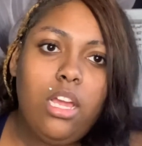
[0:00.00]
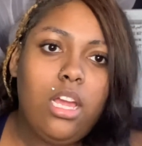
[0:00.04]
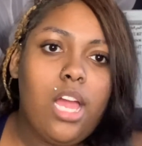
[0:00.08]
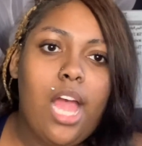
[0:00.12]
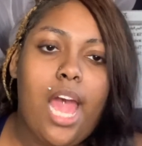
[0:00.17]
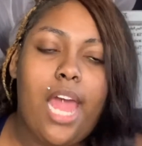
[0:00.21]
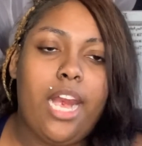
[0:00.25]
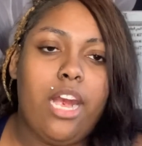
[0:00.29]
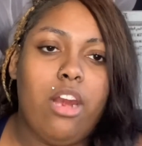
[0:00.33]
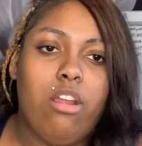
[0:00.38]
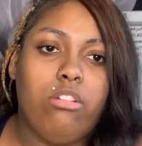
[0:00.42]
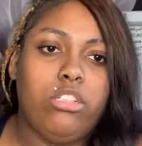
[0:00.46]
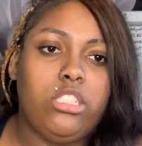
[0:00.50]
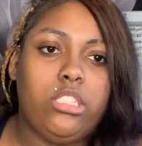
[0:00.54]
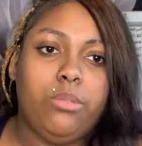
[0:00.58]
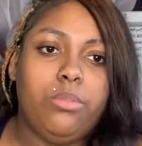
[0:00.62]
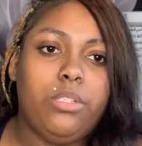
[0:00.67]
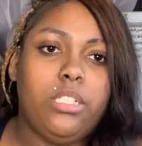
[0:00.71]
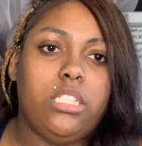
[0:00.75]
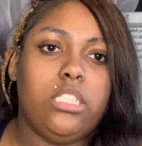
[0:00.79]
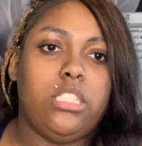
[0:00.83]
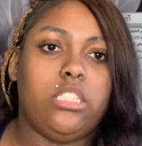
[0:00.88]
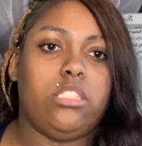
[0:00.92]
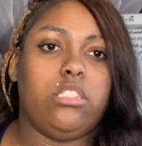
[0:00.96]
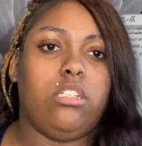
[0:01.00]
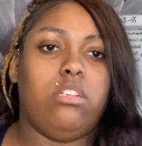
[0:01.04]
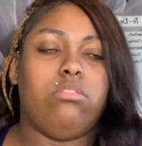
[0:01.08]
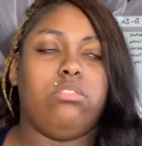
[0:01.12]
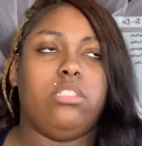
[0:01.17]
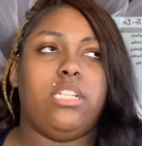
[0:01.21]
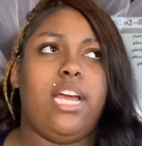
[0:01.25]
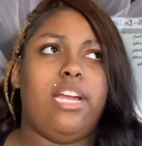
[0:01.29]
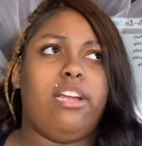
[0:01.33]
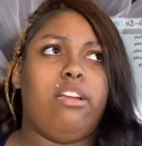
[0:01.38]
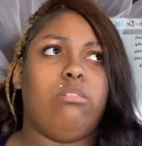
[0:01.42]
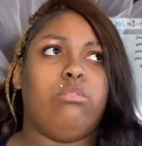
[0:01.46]
I didn't know who she was, so
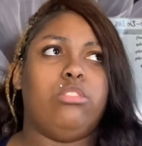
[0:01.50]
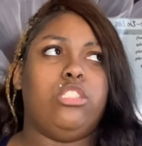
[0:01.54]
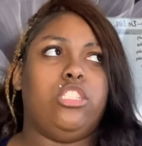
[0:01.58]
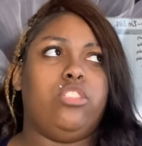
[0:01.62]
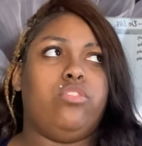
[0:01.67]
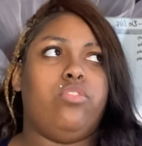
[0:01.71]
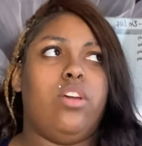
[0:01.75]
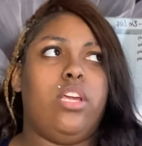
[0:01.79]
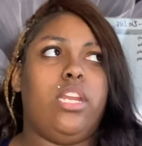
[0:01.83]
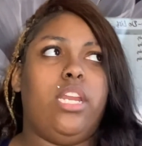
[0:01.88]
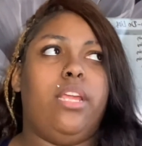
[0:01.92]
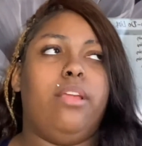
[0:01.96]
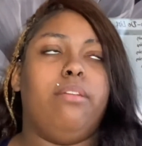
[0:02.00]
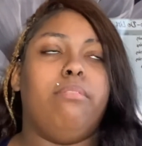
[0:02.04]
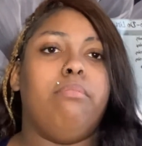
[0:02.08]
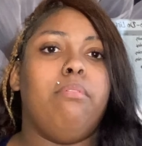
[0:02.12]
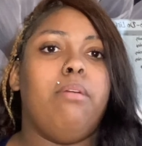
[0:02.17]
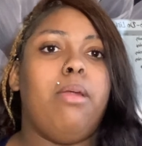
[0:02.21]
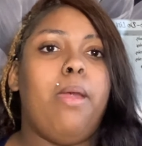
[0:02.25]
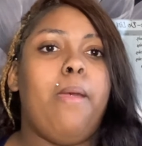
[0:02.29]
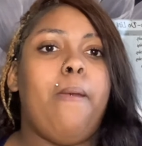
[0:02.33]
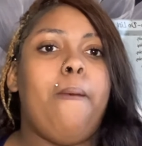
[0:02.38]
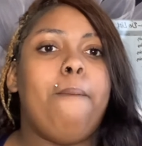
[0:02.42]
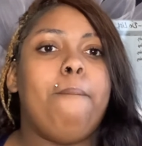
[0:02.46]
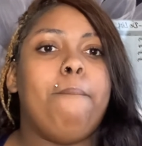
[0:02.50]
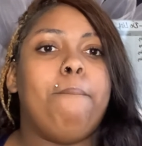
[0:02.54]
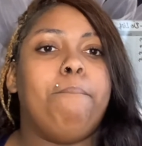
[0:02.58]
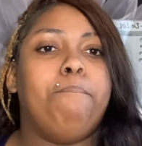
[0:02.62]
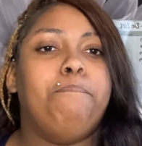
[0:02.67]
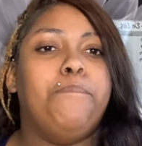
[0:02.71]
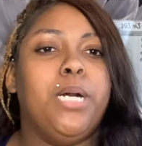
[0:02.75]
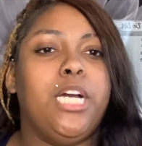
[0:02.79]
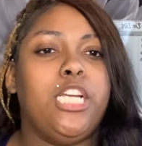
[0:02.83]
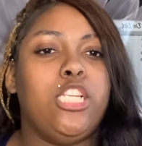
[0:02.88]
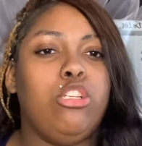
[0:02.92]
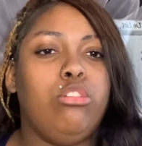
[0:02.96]
it was just funny.
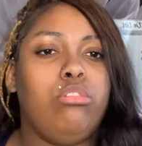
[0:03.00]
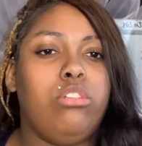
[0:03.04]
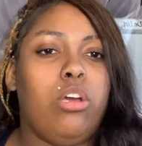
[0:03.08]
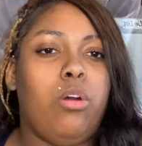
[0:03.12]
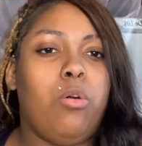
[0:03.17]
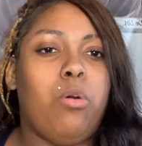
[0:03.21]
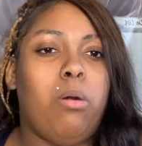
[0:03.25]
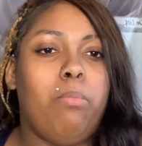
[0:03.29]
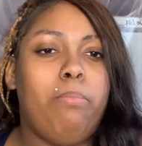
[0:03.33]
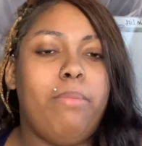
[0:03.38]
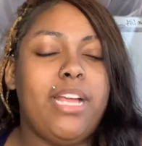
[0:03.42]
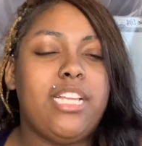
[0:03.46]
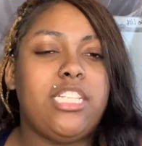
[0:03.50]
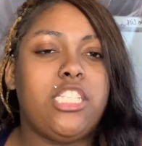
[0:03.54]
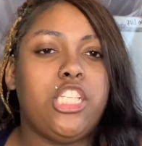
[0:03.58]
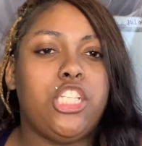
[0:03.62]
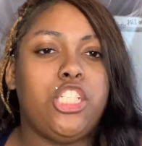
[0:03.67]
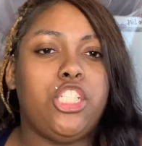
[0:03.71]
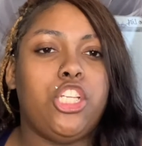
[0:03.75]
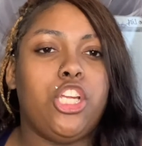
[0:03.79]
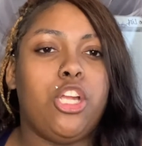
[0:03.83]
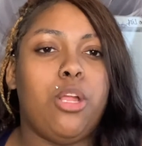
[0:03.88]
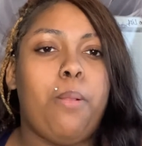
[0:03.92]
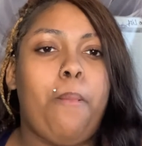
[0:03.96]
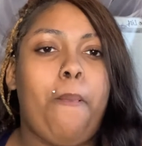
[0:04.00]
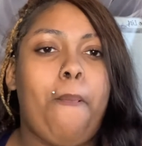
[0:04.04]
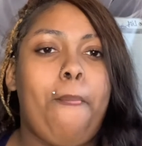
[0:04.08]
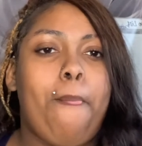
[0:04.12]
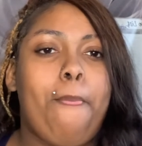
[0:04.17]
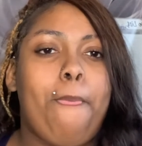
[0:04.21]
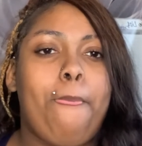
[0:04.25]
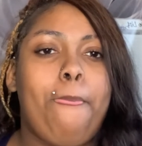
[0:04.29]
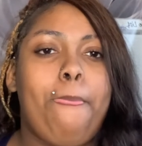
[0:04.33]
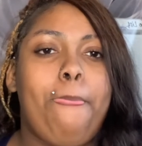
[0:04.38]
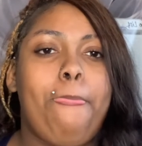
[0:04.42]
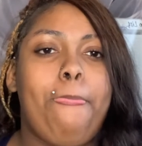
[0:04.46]
But you know, on Messenger,
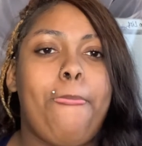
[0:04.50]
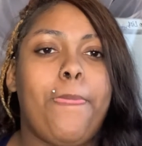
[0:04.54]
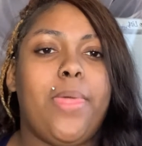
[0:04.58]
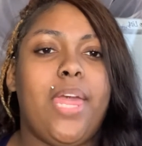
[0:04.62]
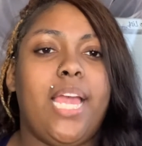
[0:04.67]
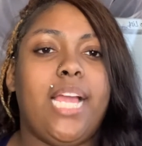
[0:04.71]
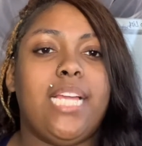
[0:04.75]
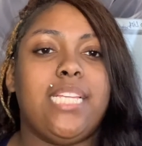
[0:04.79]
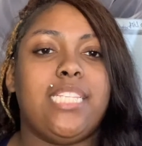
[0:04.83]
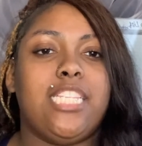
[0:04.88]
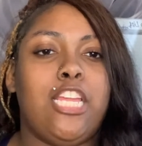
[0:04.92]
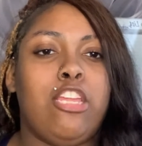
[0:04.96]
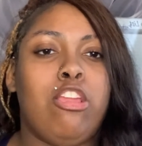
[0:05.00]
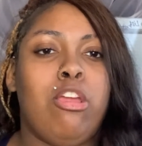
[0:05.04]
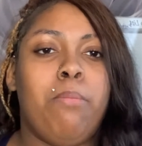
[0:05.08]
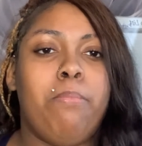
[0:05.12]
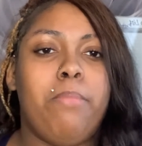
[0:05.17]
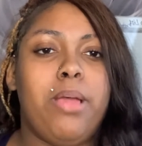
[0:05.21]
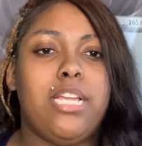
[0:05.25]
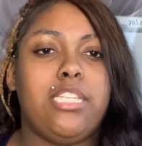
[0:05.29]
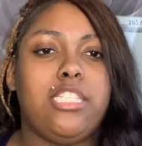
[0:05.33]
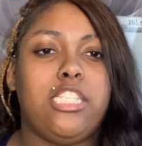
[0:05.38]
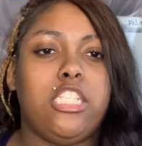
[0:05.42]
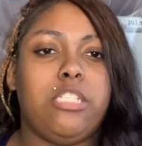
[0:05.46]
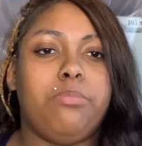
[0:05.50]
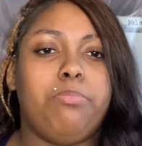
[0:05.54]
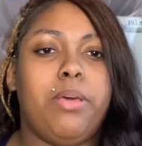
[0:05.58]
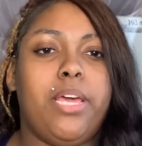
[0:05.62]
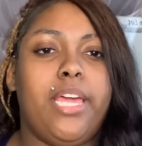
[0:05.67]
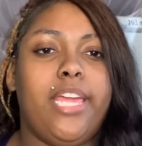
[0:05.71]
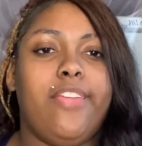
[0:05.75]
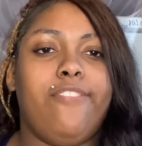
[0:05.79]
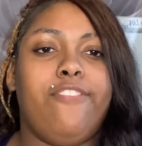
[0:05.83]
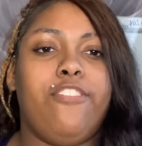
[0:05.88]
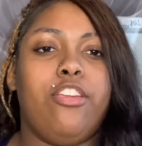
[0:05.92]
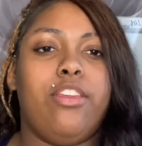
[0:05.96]
they can send you a message,
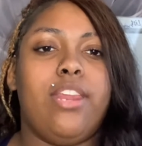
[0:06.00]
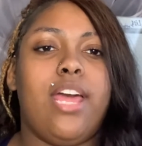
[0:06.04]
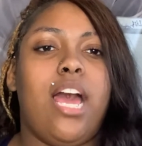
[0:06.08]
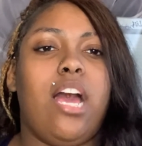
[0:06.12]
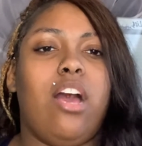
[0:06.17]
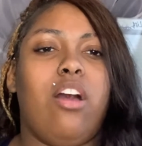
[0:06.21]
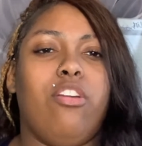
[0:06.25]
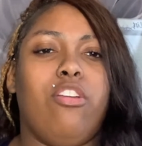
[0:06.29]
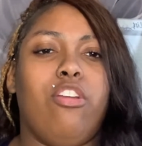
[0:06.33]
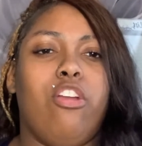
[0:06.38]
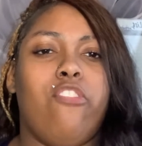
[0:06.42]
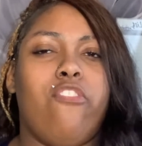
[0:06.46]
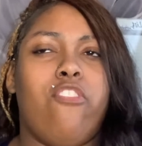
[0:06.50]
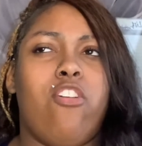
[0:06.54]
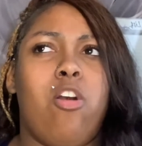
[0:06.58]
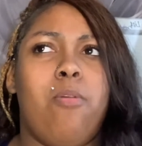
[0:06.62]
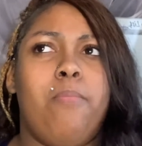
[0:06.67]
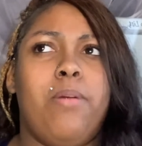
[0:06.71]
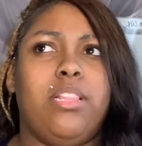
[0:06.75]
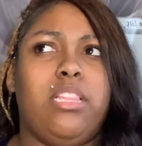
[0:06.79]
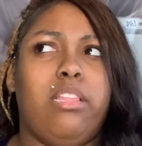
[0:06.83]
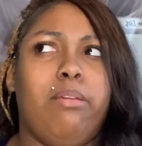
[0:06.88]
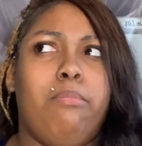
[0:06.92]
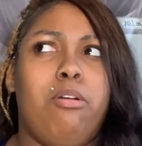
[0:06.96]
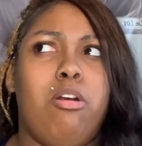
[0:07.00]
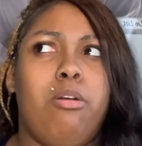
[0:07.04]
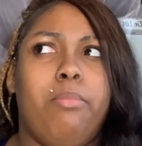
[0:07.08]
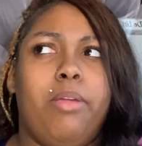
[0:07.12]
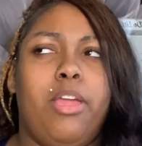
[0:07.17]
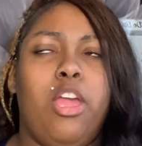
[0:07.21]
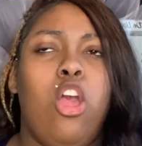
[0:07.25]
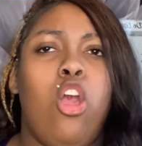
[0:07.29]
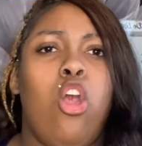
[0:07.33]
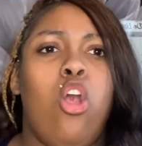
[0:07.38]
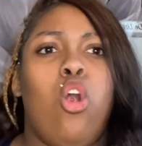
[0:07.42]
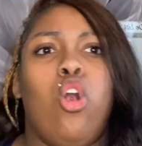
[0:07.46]
but if you're not on your phone at that
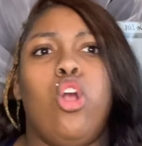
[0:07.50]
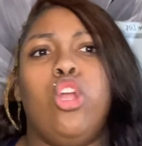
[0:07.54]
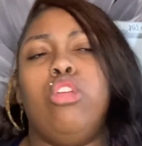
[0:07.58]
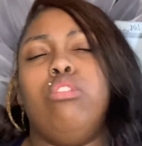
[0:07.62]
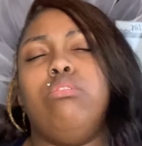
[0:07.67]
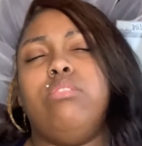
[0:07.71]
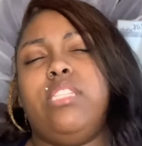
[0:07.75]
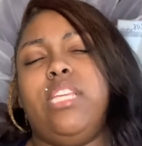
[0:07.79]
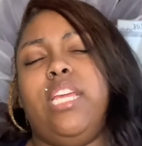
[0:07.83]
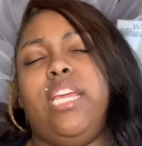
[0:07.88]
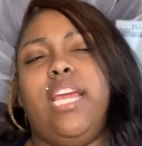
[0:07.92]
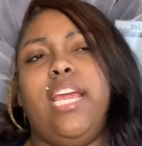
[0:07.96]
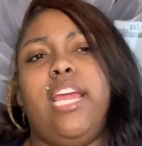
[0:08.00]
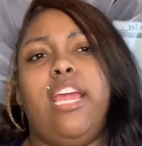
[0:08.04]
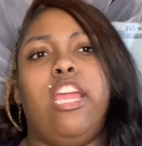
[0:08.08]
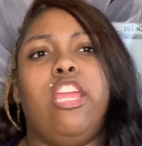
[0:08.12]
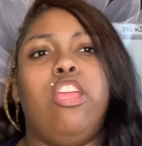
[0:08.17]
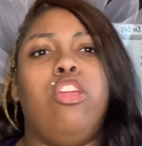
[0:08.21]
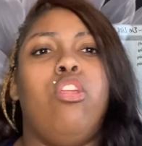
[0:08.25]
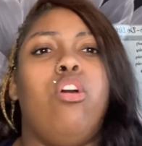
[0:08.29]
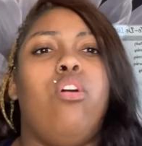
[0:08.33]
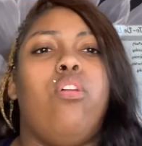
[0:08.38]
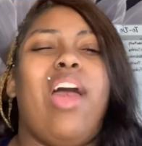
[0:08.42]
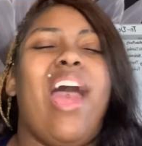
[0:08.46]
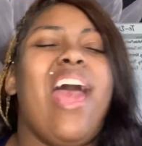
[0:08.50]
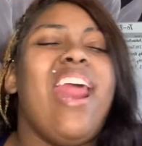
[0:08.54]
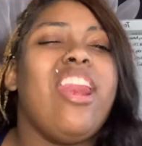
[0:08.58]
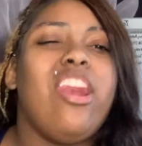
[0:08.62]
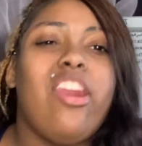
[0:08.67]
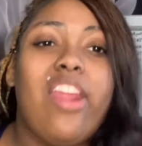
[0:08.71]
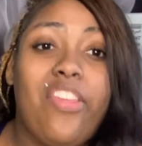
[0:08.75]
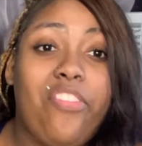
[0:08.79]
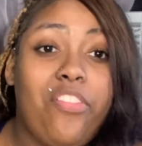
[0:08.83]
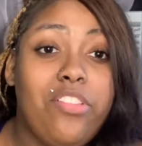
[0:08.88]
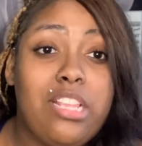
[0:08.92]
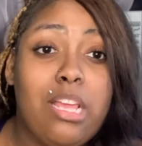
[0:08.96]
moment or you see it and you don't,
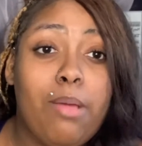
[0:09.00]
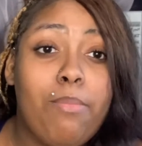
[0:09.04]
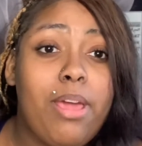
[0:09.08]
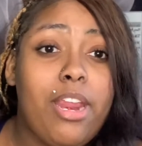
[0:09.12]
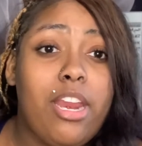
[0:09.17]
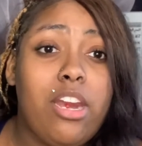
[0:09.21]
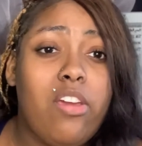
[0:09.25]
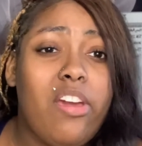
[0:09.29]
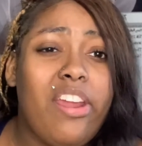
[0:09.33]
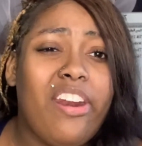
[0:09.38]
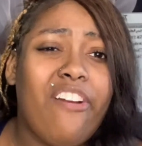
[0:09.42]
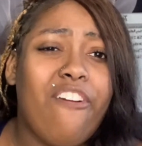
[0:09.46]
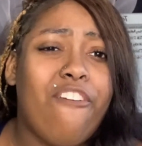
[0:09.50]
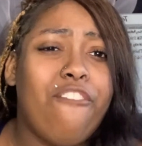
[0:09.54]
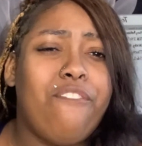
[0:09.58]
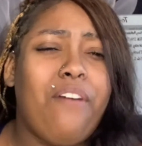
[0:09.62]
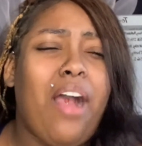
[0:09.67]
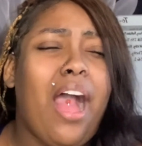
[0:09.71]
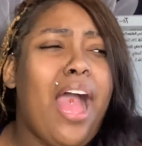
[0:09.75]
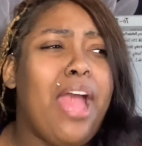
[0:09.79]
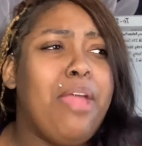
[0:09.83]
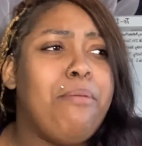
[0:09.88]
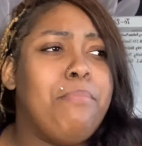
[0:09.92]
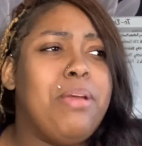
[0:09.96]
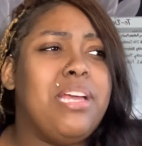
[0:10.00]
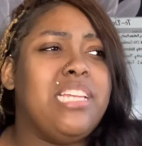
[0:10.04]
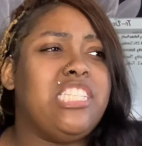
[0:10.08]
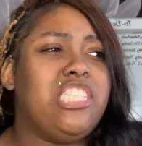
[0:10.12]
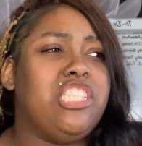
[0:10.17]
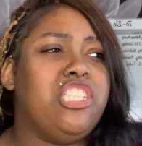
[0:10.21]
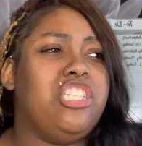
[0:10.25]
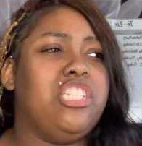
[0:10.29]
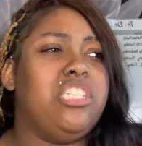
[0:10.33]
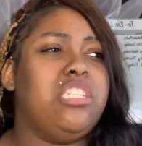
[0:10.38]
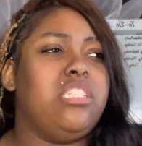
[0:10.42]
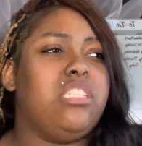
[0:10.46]
at the time I didn't know how to go find
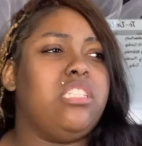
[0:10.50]
message